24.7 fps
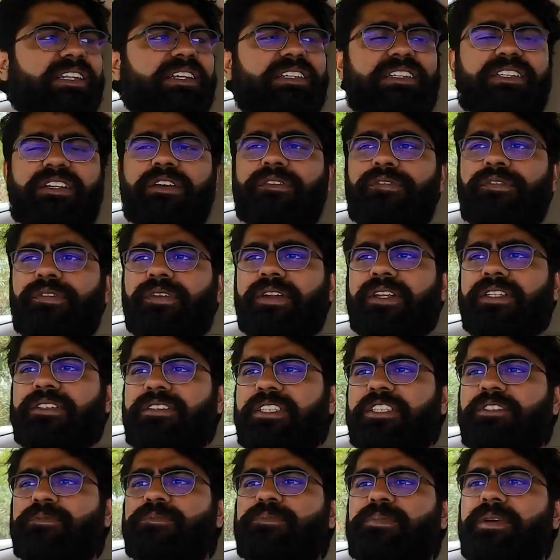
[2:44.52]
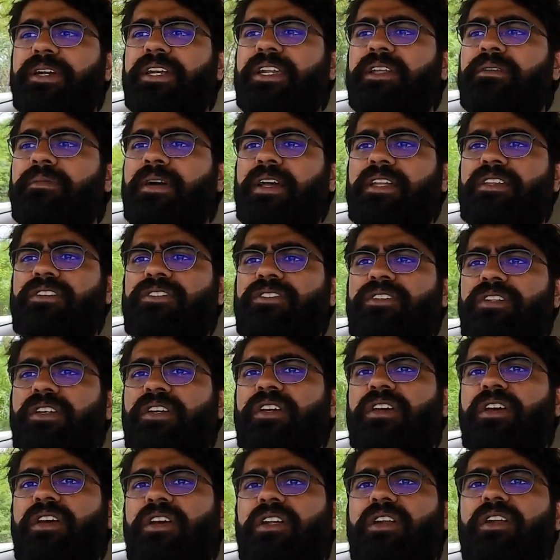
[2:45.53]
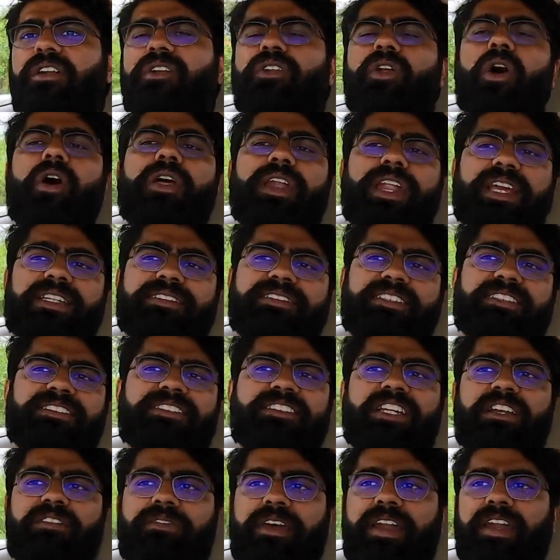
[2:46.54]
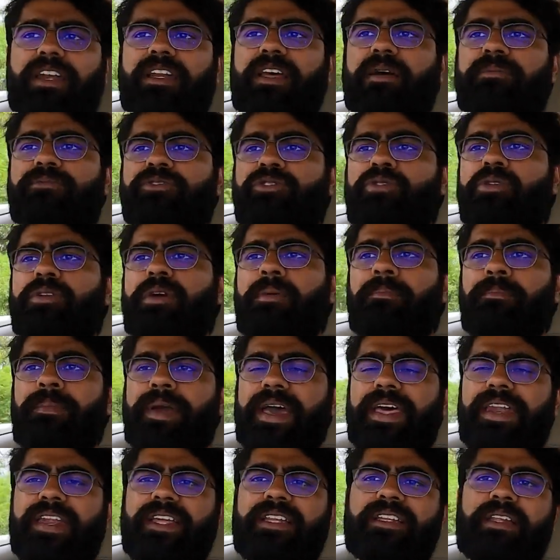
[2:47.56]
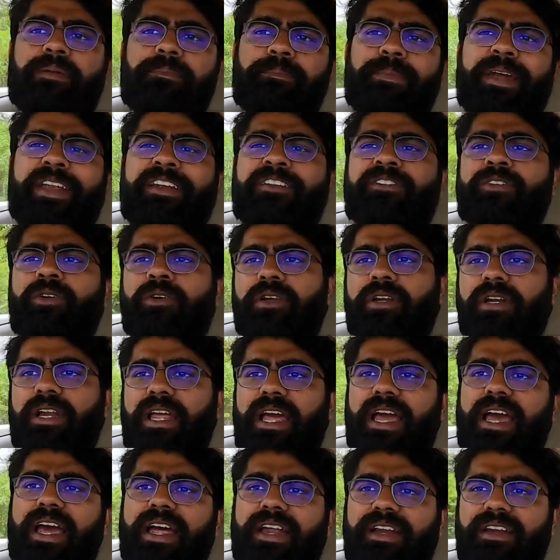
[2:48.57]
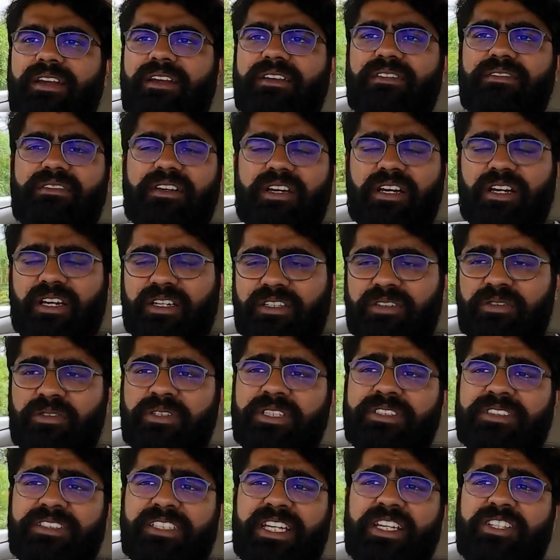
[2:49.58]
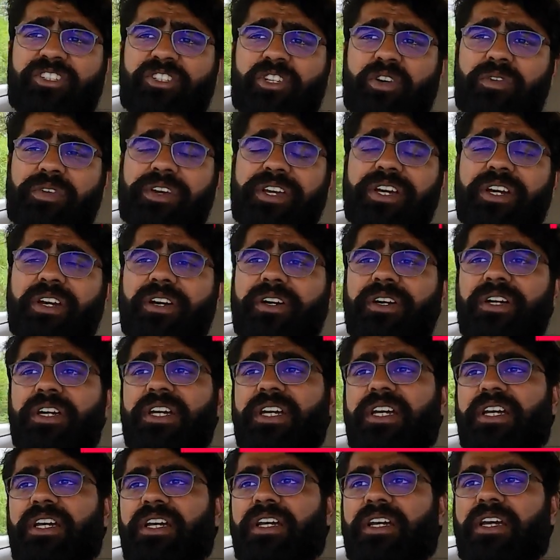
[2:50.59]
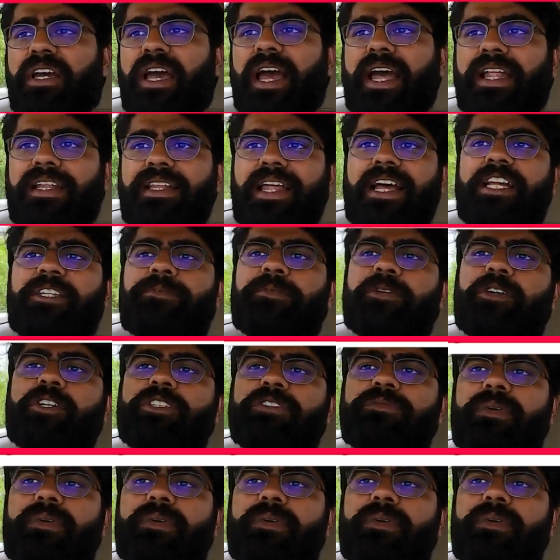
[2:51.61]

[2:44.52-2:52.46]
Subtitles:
the difference is pretty much non-existent when it comes to comparing the petrol and to the CNG over here. And that's because